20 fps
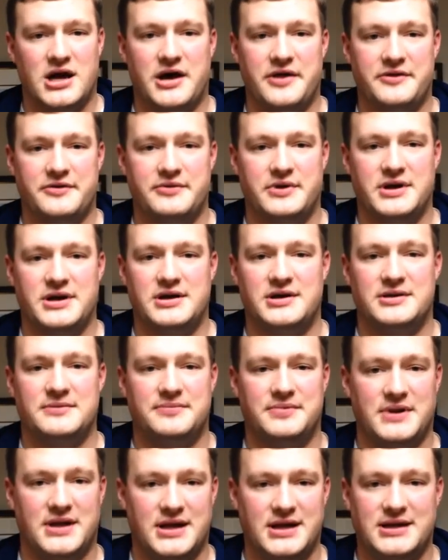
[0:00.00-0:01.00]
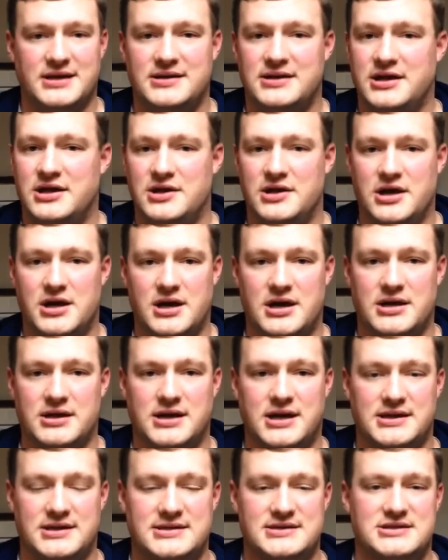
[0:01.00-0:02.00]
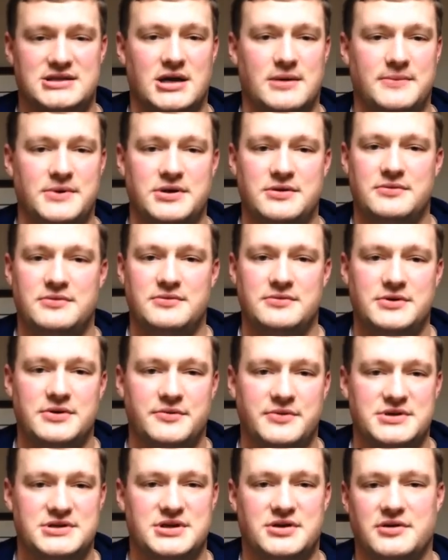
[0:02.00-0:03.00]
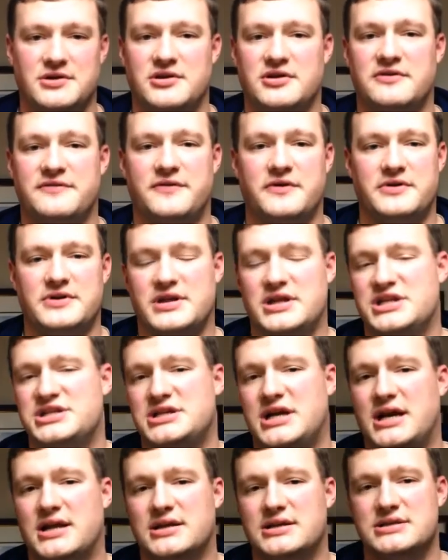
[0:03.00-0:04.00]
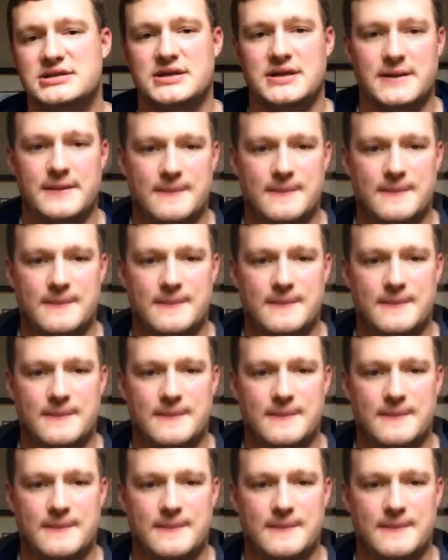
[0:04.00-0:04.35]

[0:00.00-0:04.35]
Uh, they're ready to play and uh, get this W. We certainly look forward to the challenge.